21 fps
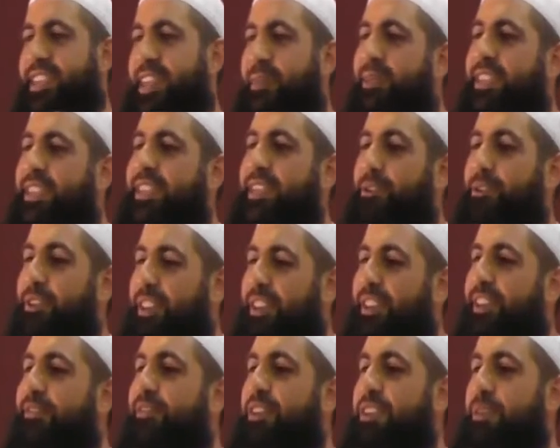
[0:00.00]
See, let me tell
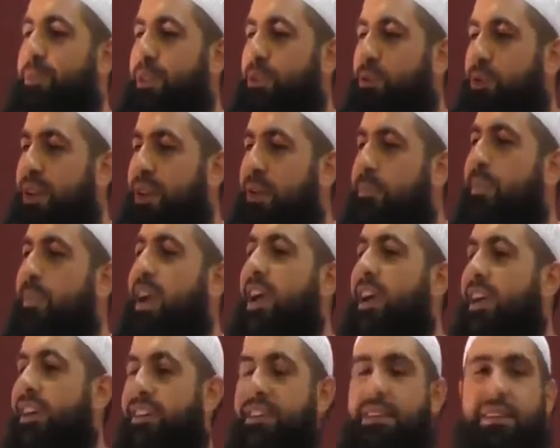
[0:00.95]
you the difference between a
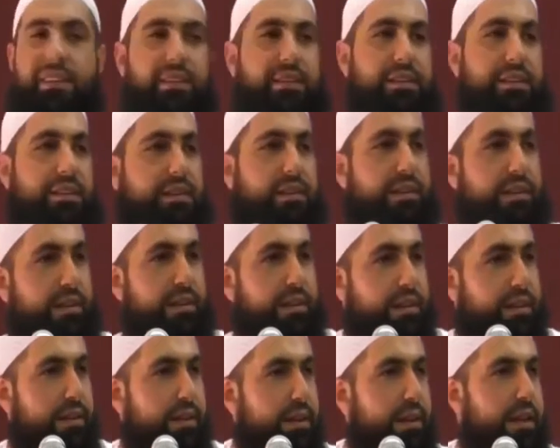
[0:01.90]
man
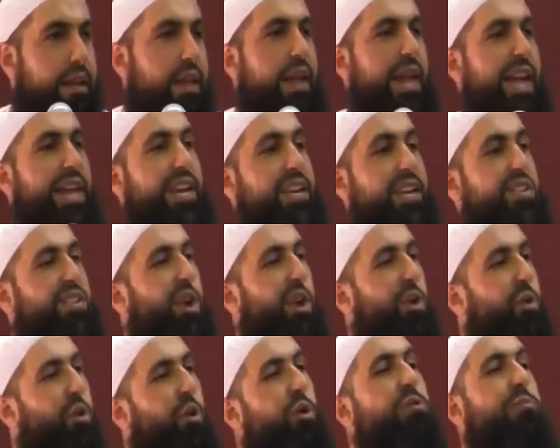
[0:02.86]
and a
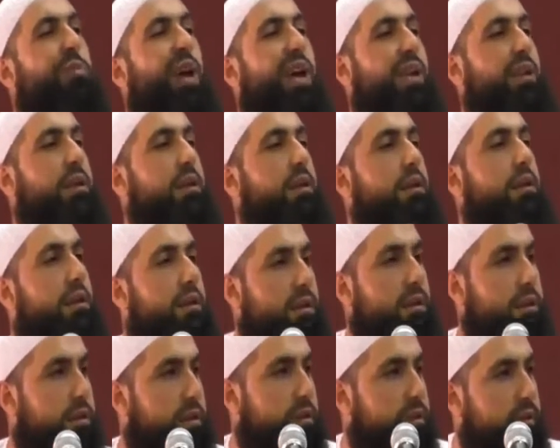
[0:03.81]
so-called man.
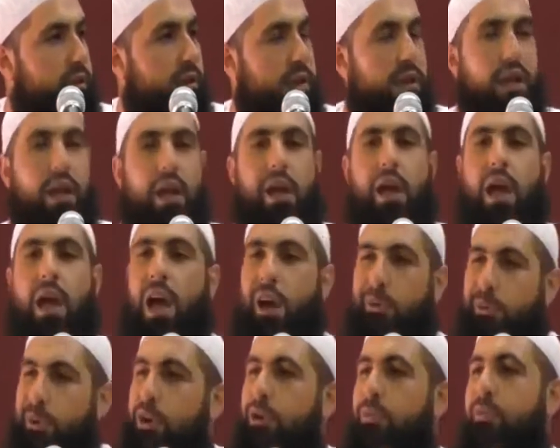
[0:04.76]

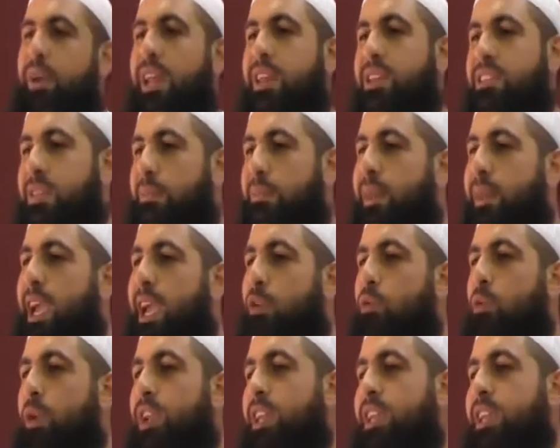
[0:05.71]
A real man is a
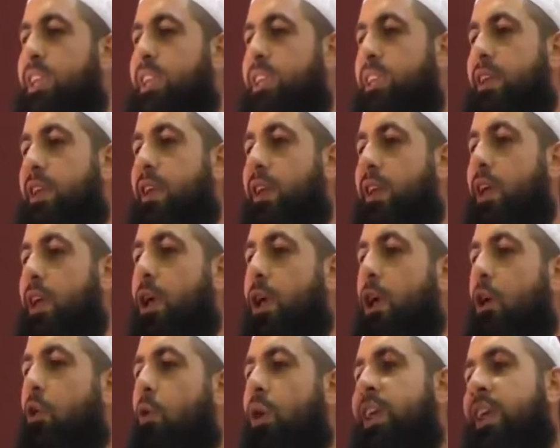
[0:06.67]
man when he
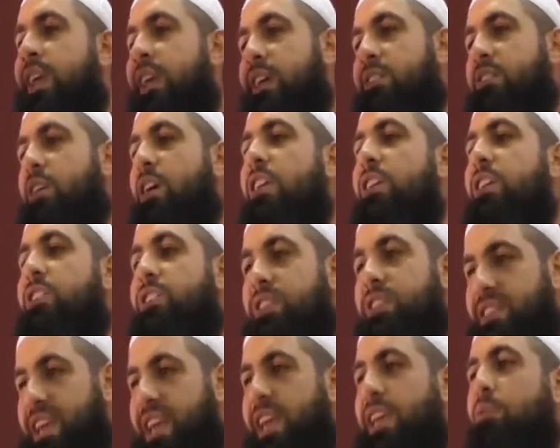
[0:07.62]

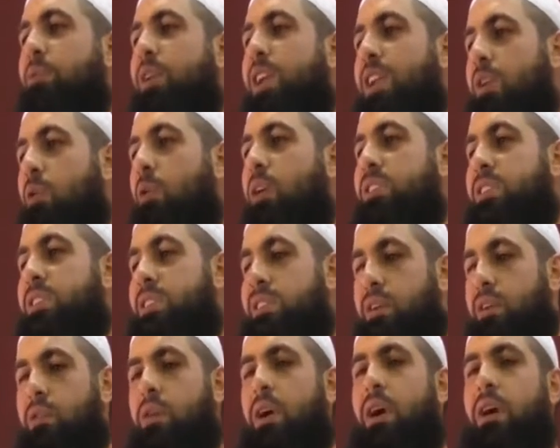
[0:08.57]
acknowledges that he really
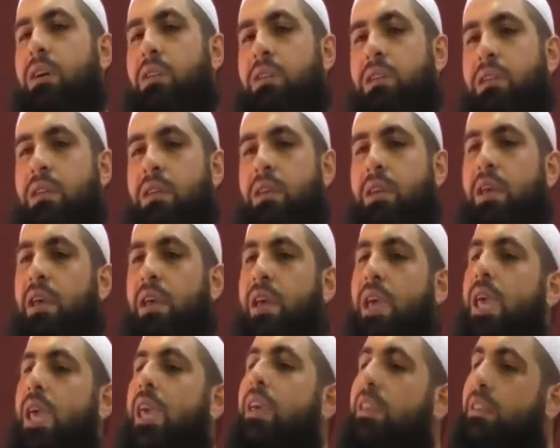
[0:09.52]
was in the wrong,
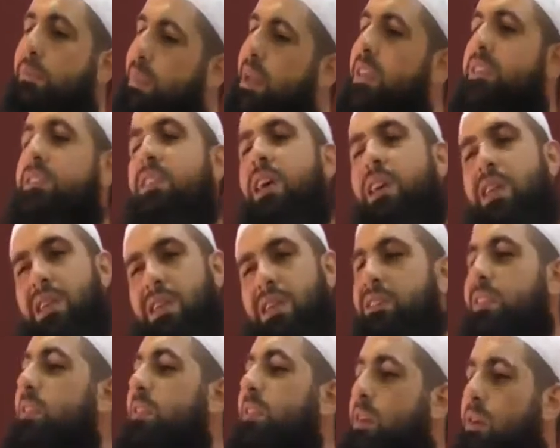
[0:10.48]
he admits that
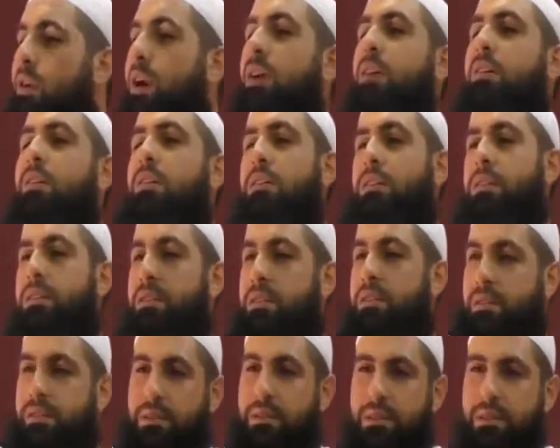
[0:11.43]
he's in the wrong.